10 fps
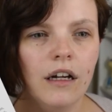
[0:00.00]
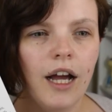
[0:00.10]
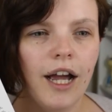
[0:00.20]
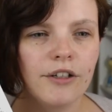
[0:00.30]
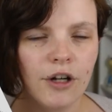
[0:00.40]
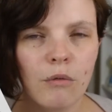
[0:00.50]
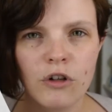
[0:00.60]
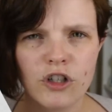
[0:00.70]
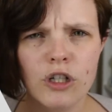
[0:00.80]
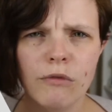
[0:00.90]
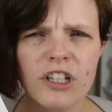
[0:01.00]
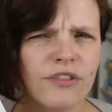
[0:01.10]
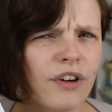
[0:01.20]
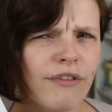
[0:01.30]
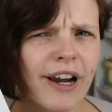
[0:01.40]
I don't want too much
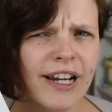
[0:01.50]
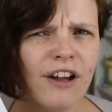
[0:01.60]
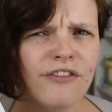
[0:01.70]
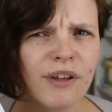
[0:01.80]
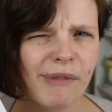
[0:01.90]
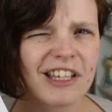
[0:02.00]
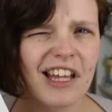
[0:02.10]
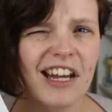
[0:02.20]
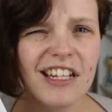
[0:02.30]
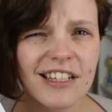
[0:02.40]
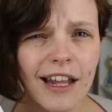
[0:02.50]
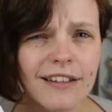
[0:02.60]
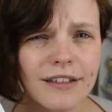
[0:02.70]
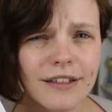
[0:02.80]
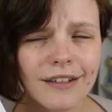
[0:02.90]
of it right now, if that makes any
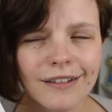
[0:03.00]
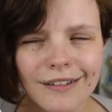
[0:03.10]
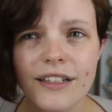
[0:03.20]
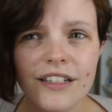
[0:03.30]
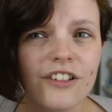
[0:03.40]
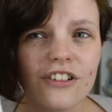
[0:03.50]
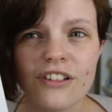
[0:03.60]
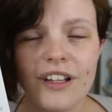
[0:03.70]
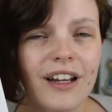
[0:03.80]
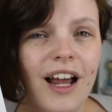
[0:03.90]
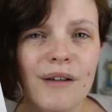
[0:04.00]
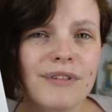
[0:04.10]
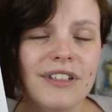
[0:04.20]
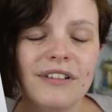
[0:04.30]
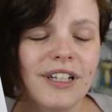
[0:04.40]
sense. This is just an
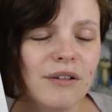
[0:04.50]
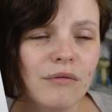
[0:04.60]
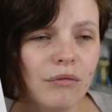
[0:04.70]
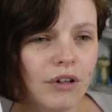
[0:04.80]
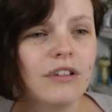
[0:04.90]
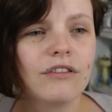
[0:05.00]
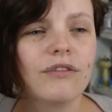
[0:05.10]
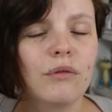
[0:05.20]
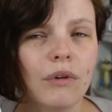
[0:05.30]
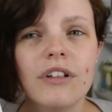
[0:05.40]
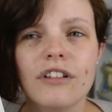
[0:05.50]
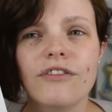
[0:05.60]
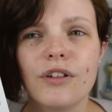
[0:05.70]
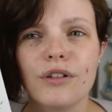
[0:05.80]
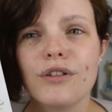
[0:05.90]
absolutely wonderful,
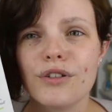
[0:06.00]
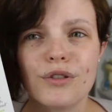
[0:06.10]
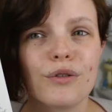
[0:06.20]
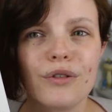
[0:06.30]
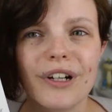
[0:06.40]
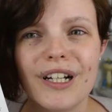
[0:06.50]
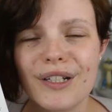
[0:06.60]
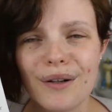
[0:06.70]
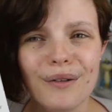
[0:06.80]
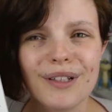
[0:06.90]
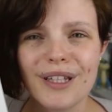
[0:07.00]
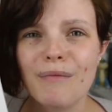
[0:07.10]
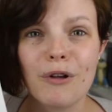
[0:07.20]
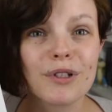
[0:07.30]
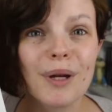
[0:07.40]
wonderful story told in the
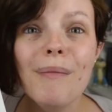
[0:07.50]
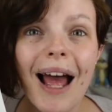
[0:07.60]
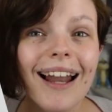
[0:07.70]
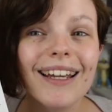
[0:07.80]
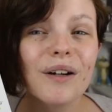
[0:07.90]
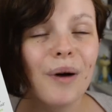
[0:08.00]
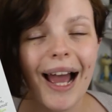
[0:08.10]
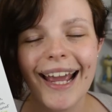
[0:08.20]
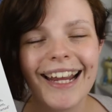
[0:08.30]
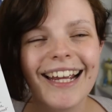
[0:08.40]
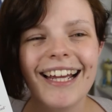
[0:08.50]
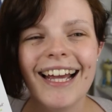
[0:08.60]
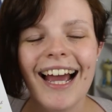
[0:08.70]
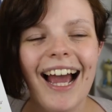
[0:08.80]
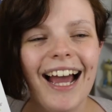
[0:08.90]
most compelling way,
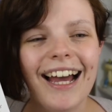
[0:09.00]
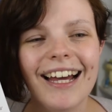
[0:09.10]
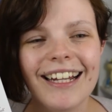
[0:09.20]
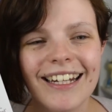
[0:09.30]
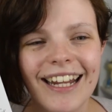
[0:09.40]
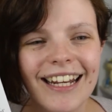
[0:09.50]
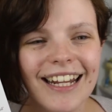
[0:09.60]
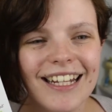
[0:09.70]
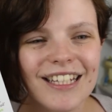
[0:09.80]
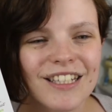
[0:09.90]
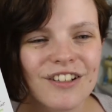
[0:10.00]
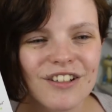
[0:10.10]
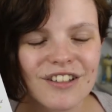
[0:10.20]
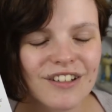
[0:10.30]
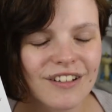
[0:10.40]
and it is
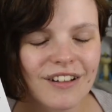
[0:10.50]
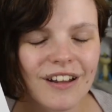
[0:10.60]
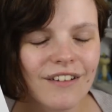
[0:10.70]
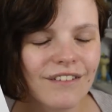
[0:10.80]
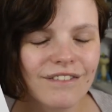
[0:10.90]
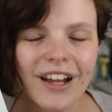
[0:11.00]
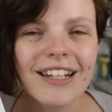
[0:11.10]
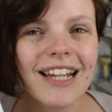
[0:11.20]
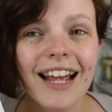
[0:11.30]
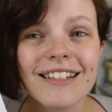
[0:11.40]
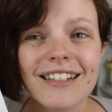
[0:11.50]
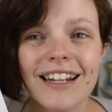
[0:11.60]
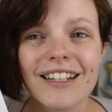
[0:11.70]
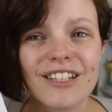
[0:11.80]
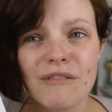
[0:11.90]
just
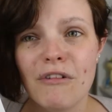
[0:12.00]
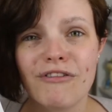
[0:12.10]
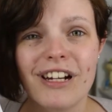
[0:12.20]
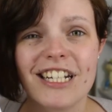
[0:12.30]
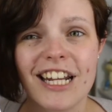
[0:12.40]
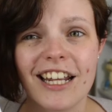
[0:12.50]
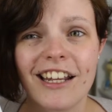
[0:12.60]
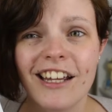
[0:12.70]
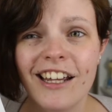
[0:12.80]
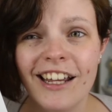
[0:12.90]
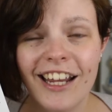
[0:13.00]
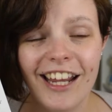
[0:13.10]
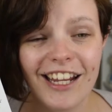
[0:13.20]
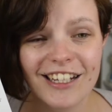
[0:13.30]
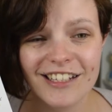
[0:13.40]
fantastic summer reading.
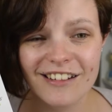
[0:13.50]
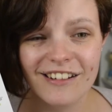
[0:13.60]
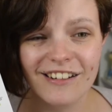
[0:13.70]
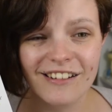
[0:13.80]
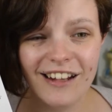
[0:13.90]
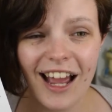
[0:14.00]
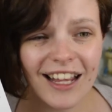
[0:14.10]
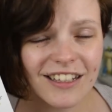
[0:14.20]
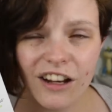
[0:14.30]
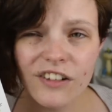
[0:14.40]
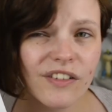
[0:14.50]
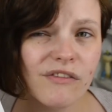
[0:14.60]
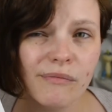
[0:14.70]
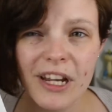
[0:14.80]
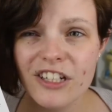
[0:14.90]
It has a lot of
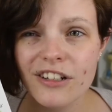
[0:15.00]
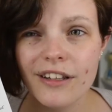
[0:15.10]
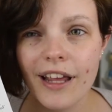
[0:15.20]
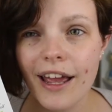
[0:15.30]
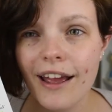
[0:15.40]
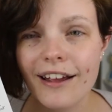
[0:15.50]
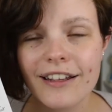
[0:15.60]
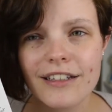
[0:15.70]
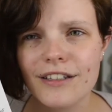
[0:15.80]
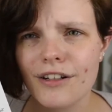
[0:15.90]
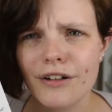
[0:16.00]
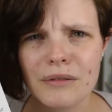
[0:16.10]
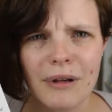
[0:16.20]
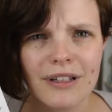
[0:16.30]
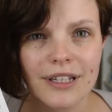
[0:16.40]
information in there because it
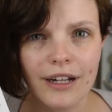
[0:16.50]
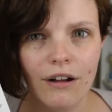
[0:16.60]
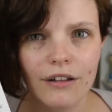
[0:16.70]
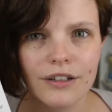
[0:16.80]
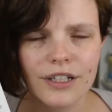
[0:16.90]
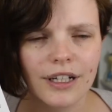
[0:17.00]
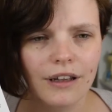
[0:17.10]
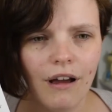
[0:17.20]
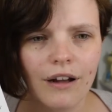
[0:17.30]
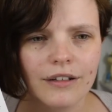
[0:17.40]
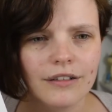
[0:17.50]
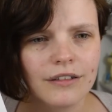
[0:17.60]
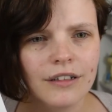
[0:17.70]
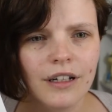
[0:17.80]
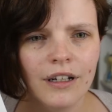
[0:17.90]
talks about psychology a lot
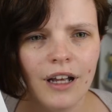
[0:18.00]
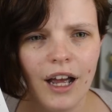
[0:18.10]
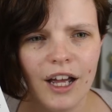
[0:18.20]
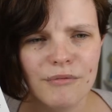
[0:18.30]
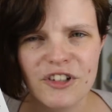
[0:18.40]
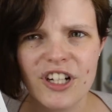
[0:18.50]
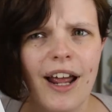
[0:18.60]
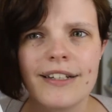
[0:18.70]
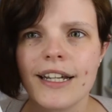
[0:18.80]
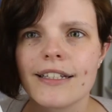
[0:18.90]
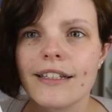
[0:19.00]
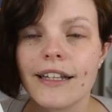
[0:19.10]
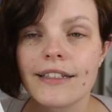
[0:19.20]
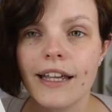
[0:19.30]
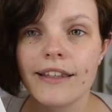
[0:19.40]
and genetics and
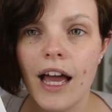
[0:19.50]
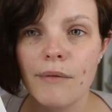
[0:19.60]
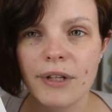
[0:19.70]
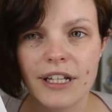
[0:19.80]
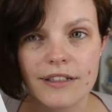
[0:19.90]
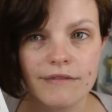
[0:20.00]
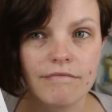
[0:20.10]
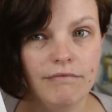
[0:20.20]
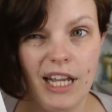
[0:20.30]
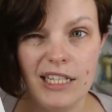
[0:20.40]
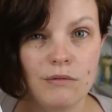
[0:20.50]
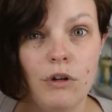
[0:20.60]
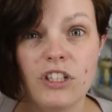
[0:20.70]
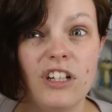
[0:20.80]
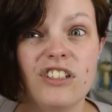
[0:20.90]
things like that, because that's
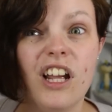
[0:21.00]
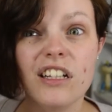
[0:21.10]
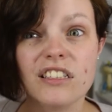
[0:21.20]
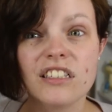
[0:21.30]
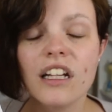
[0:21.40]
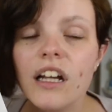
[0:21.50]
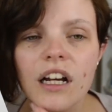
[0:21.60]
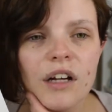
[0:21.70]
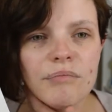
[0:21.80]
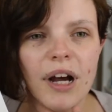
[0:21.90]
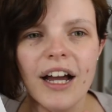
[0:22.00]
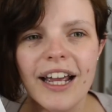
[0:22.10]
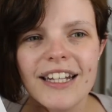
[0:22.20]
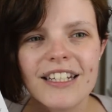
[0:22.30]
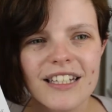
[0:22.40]
what Don does. But
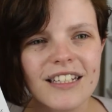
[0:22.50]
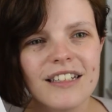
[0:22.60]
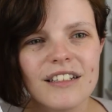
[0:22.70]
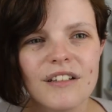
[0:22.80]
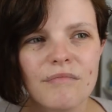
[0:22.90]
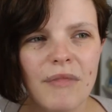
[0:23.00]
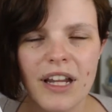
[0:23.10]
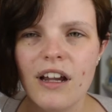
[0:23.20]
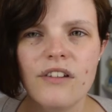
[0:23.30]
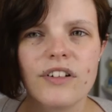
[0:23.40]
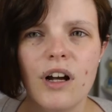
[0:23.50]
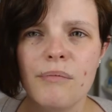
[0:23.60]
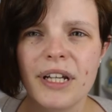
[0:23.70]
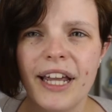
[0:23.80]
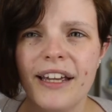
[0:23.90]
it doesn't make it
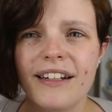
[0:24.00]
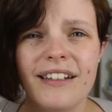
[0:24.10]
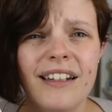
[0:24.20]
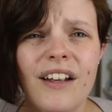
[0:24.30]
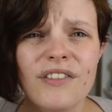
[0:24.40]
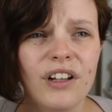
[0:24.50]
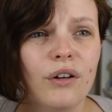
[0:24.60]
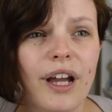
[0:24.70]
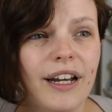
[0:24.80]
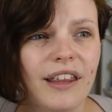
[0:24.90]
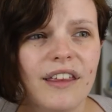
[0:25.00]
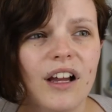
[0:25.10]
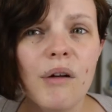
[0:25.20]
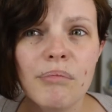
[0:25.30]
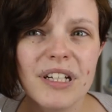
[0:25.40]
overcomplicated. I didn't have to look
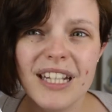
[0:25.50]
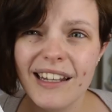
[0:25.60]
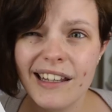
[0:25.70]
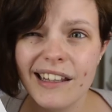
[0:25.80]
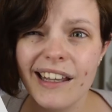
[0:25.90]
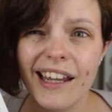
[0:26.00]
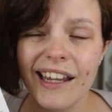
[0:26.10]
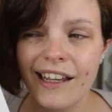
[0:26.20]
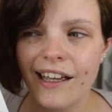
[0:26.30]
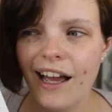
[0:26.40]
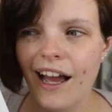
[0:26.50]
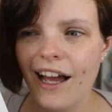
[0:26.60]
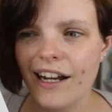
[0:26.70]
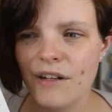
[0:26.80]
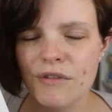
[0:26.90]
anything up particularly,
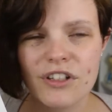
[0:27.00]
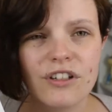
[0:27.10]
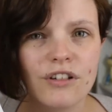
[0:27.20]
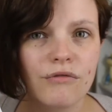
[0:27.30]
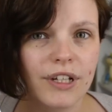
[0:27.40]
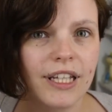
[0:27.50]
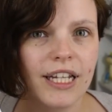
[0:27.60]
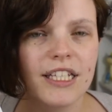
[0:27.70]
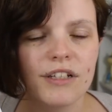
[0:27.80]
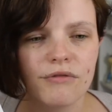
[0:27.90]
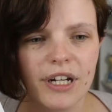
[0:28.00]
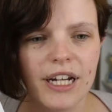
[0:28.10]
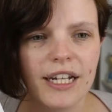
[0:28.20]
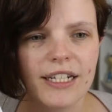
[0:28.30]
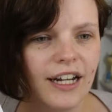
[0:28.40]
and it was just a really easy
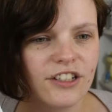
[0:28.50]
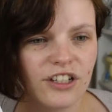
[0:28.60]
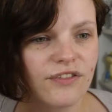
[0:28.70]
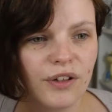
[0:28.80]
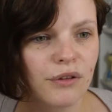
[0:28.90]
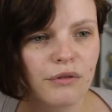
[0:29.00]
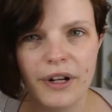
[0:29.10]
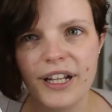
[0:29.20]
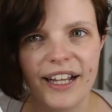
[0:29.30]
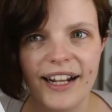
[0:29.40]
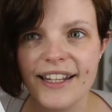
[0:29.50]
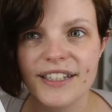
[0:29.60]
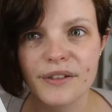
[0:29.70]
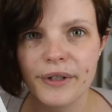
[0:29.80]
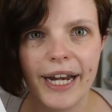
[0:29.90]
read, and I just flew through it in like
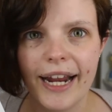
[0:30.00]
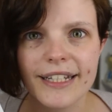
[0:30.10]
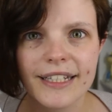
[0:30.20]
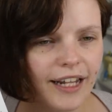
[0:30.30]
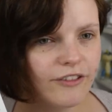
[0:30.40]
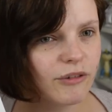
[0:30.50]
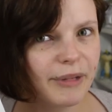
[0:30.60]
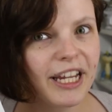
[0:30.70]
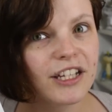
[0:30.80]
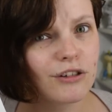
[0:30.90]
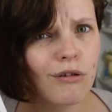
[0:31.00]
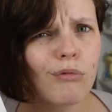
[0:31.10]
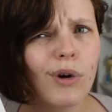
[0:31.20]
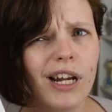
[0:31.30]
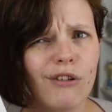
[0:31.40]
less than 3 days. And that for me is
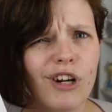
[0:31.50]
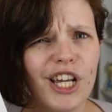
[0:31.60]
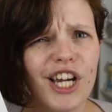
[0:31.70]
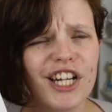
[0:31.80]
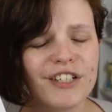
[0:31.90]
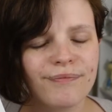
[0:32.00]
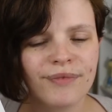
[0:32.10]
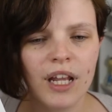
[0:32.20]
really, really good.